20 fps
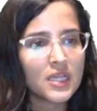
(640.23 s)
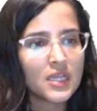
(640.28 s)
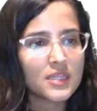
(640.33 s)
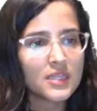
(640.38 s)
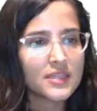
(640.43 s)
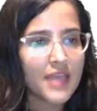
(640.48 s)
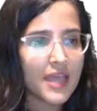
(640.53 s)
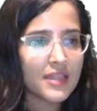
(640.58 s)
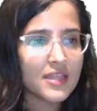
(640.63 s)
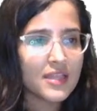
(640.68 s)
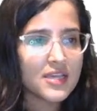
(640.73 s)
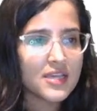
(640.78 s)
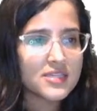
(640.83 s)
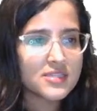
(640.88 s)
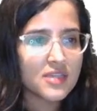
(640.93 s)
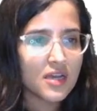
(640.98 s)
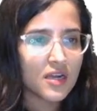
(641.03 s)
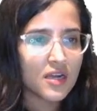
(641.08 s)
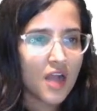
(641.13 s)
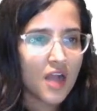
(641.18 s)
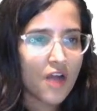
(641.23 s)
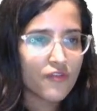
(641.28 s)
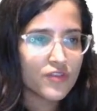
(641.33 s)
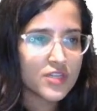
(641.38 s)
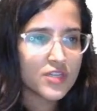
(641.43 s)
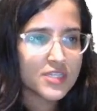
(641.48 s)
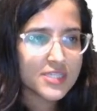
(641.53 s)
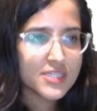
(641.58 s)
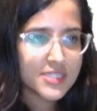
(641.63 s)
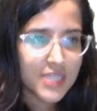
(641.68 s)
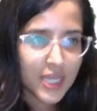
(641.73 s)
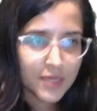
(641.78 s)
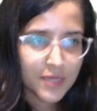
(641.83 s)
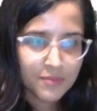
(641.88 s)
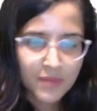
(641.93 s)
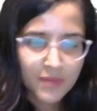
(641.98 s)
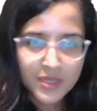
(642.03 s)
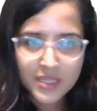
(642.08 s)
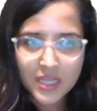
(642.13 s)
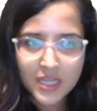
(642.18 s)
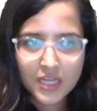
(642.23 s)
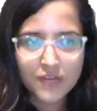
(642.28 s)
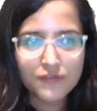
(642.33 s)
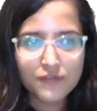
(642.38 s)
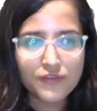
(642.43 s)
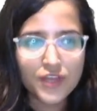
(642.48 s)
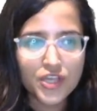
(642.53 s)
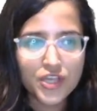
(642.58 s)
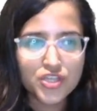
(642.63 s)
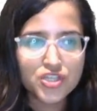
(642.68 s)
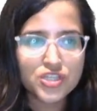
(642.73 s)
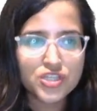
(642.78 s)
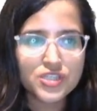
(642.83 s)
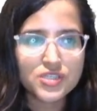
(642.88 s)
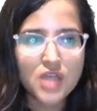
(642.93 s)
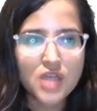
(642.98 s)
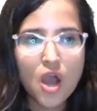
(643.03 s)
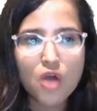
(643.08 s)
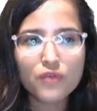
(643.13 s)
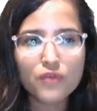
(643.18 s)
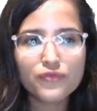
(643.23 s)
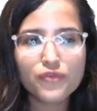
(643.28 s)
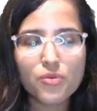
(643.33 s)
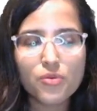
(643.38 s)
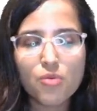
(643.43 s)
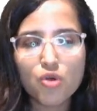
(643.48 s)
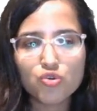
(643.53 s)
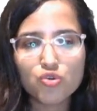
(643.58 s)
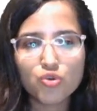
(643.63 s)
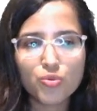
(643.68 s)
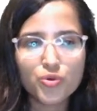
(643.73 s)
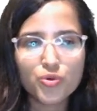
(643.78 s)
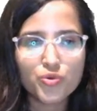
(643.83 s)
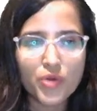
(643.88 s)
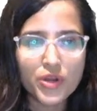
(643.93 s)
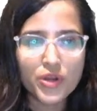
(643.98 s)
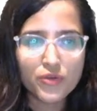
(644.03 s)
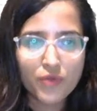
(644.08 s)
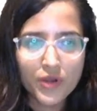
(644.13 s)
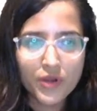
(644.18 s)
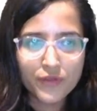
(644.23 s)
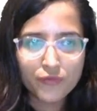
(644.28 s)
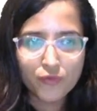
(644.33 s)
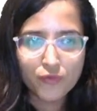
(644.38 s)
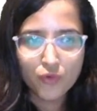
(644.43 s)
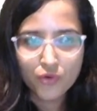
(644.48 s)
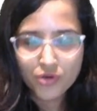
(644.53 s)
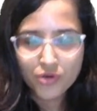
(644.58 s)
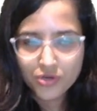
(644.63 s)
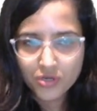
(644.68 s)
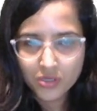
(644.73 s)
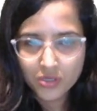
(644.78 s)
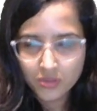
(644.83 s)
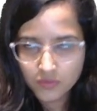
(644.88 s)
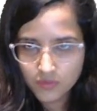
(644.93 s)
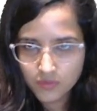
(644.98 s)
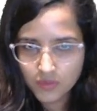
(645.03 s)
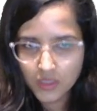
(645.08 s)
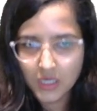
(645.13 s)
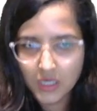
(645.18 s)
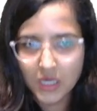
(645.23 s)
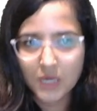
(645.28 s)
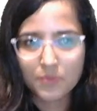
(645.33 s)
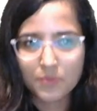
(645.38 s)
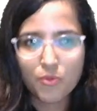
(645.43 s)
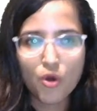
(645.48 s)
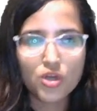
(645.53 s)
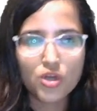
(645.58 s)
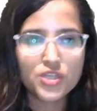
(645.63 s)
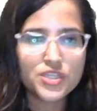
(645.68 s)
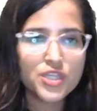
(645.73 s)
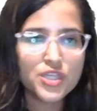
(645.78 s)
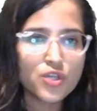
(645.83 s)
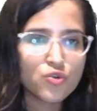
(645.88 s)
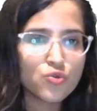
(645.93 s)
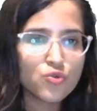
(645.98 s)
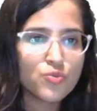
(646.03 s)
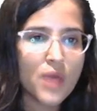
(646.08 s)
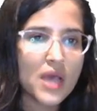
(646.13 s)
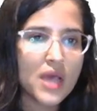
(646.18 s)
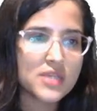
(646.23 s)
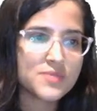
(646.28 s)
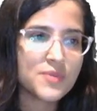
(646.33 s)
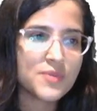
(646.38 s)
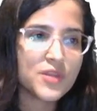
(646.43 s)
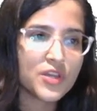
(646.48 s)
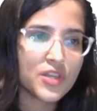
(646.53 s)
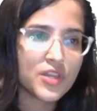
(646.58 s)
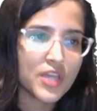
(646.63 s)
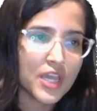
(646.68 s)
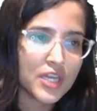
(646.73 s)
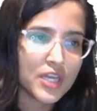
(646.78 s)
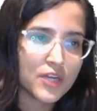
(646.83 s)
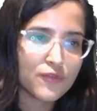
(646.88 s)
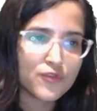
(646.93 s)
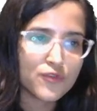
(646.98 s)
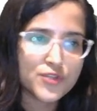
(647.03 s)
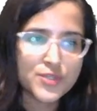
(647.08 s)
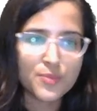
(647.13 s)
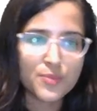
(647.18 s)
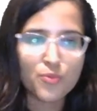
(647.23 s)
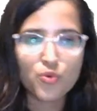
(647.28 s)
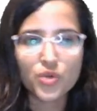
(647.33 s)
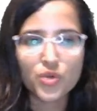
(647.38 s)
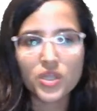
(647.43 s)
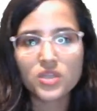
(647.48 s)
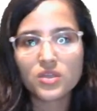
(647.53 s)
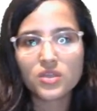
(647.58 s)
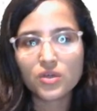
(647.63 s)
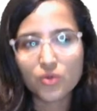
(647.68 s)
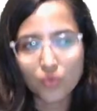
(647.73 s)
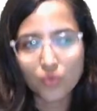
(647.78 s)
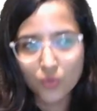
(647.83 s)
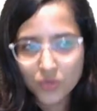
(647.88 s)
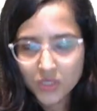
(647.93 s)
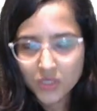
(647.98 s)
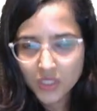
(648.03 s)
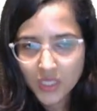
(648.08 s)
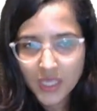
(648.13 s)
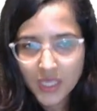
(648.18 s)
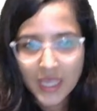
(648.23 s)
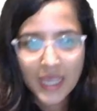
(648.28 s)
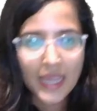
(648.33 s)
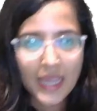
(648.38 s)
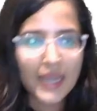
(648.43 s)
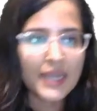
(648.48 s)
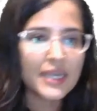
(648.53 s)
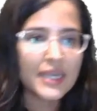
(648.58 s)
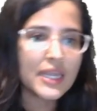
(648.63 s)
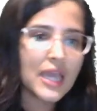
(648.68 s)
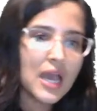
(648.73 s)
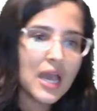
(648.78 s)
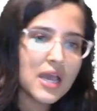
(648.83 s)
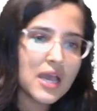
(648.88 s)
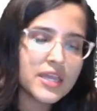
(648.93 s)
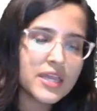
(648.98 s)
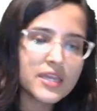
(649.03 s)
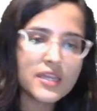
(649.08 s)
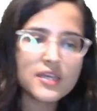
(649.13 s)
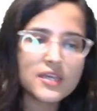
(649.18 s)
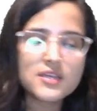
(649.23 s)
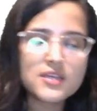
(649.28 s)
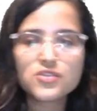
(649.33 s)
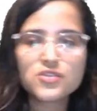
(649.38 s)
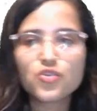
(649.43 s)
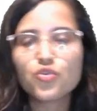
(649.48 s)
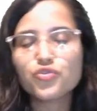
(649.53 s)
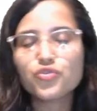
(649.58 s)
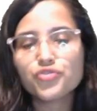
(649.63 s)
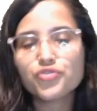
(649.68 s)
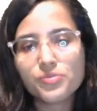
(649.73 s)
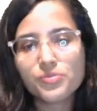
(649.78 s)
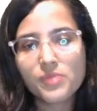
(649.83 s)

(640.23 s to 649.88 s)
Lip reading: Then there's a governor's statement that inflation is down from October 2024. A policy room has been created for supporting the growth. India's growth